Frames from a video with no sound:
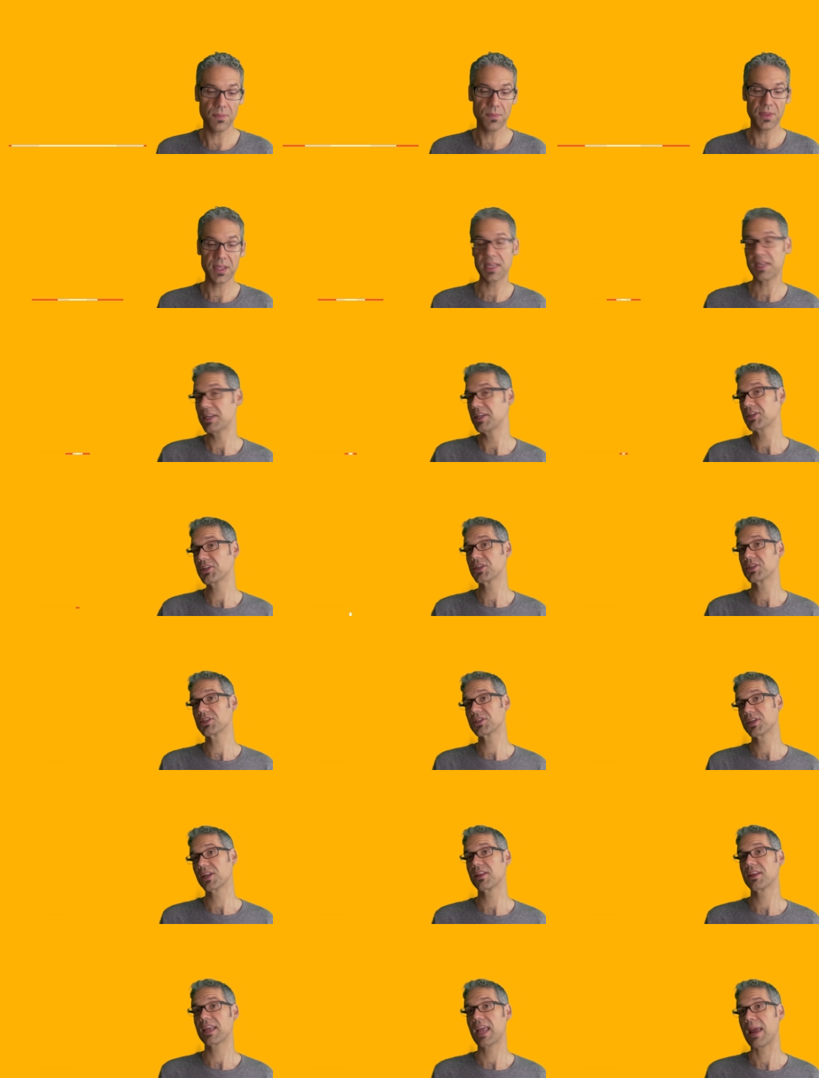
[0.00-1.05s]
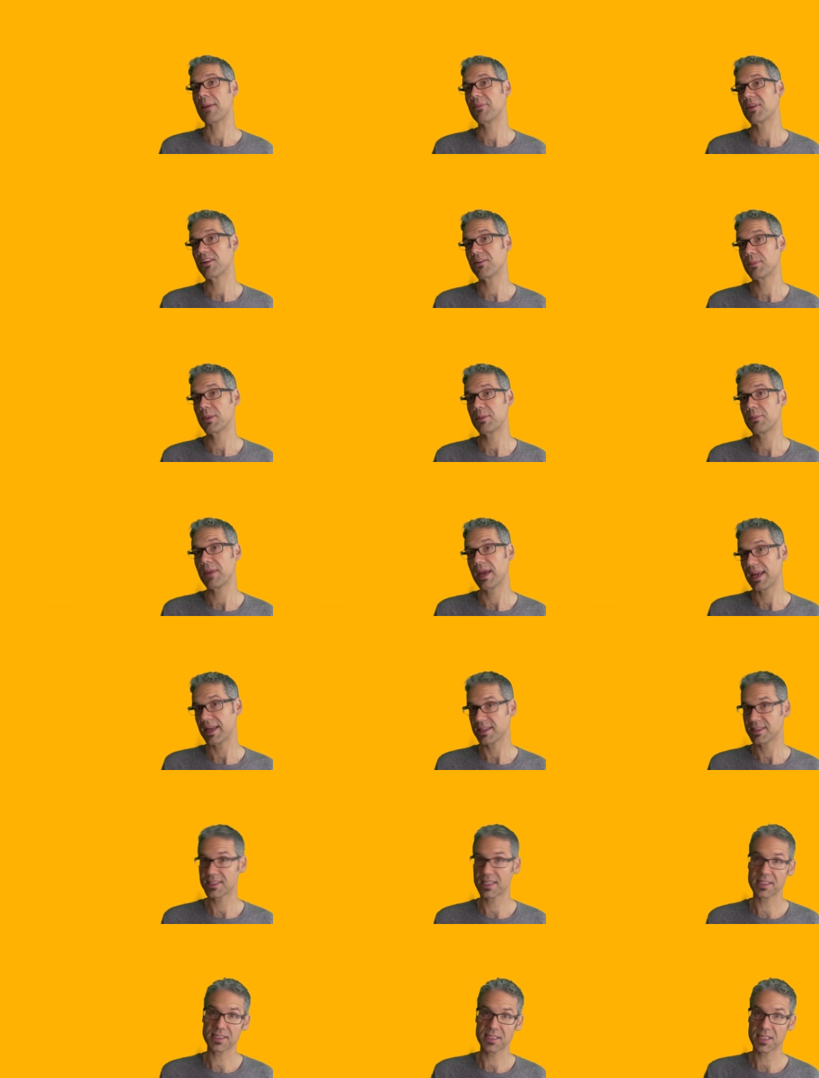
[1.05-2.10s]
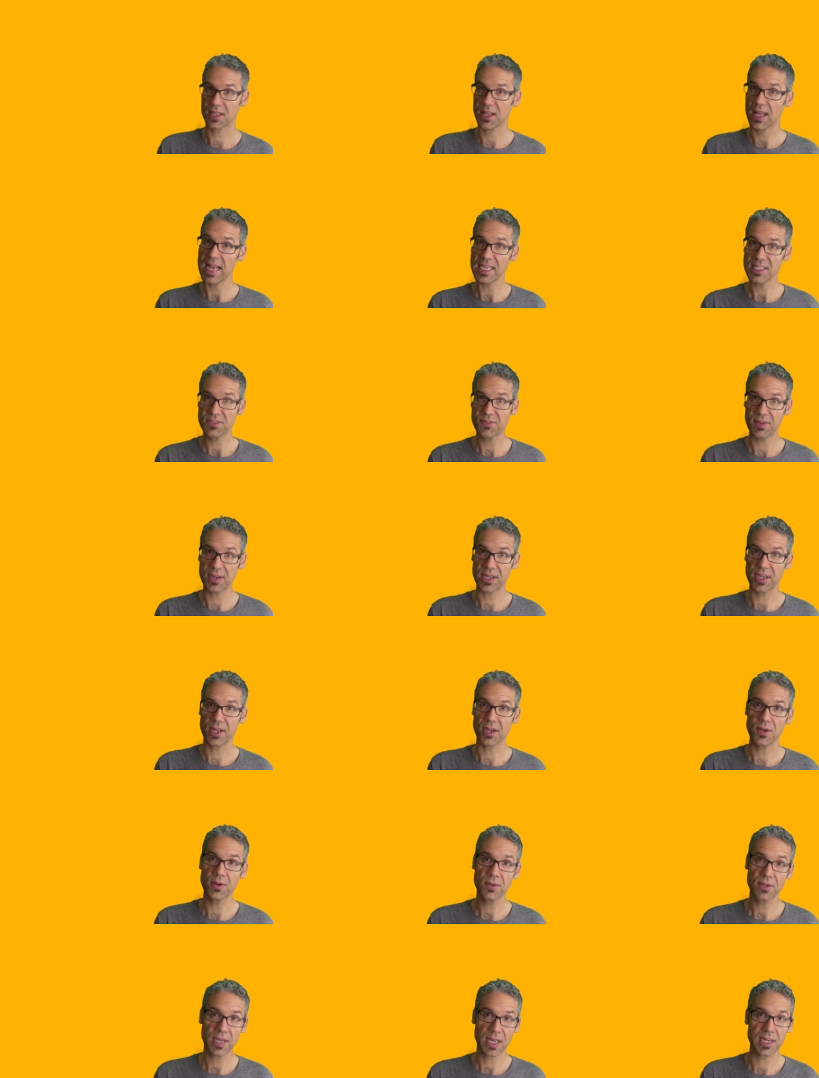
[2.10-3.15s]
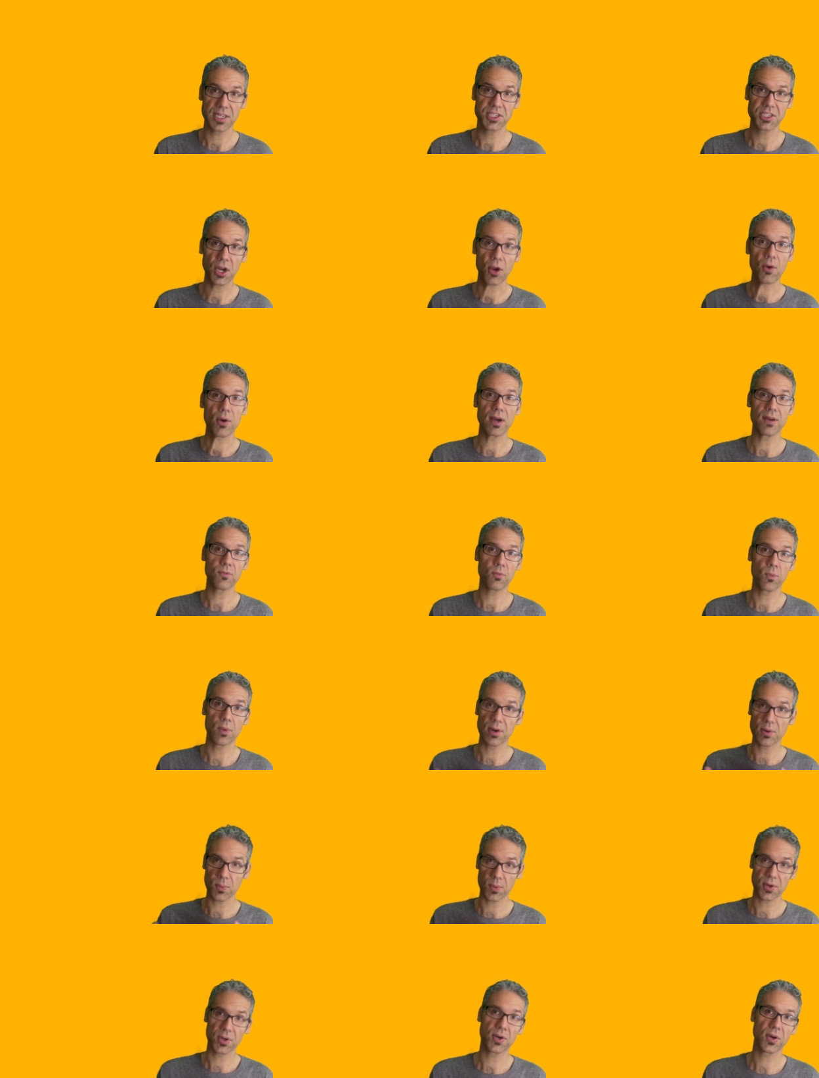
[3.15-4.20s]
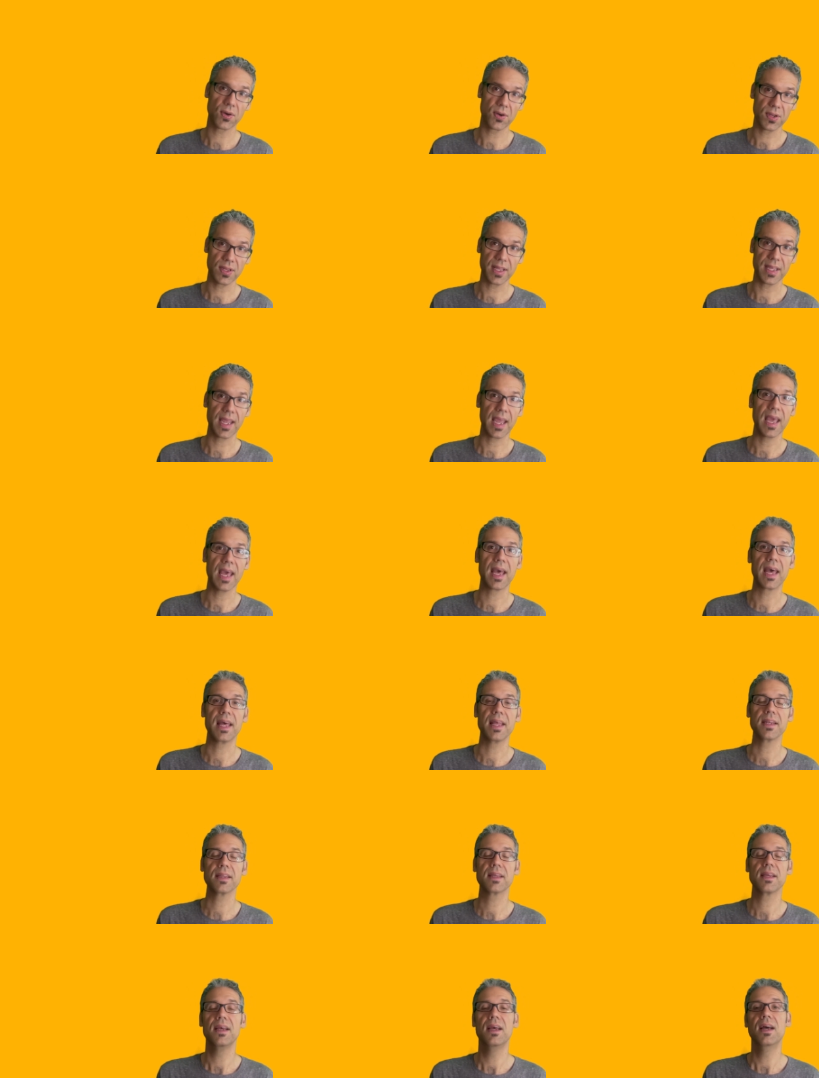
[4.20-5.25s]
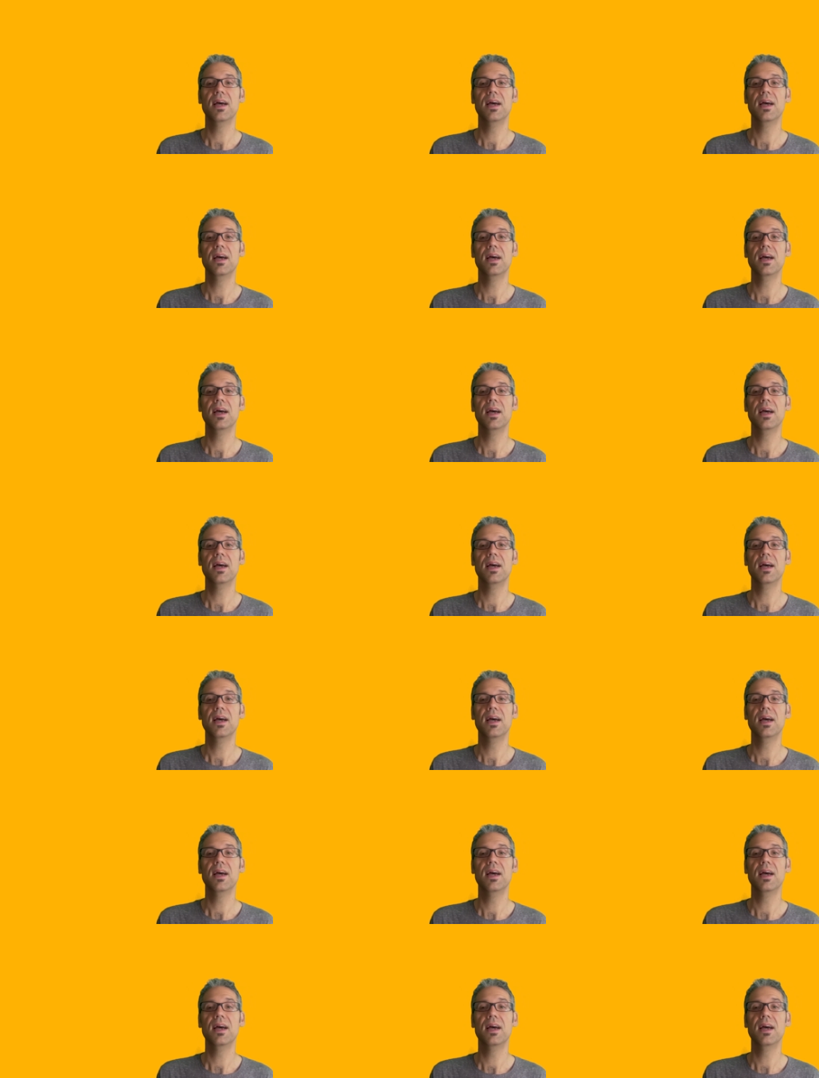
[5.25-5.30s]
the additions to the game that have been made since the last video, kind of show off where we're currently at.